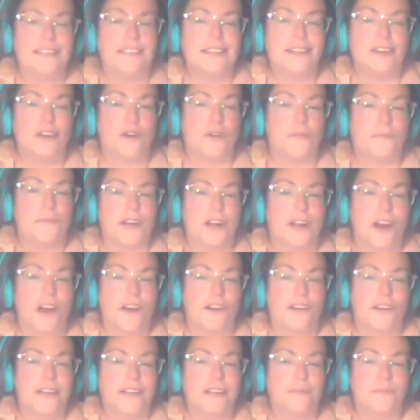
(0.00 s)
and
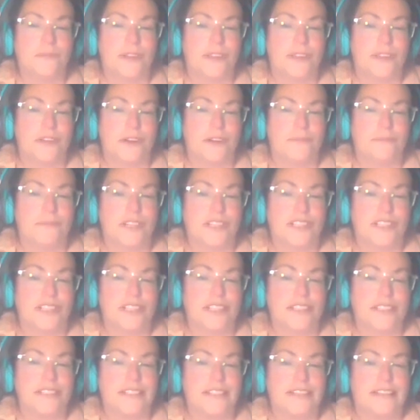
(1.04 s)
open-hearted with your
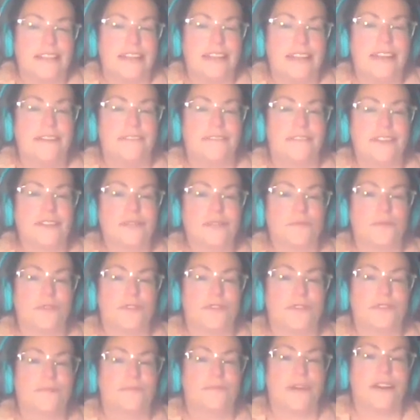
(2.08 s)
ambition to leave this
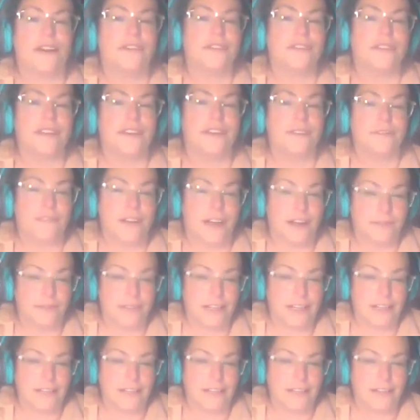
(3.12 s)
world better than you found
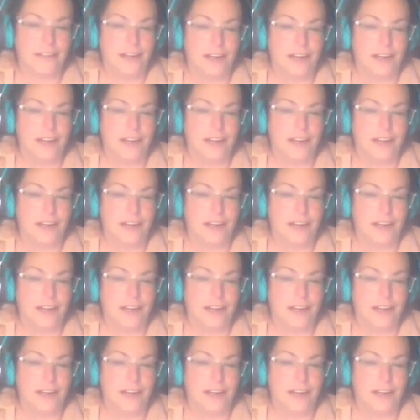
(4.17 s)
it.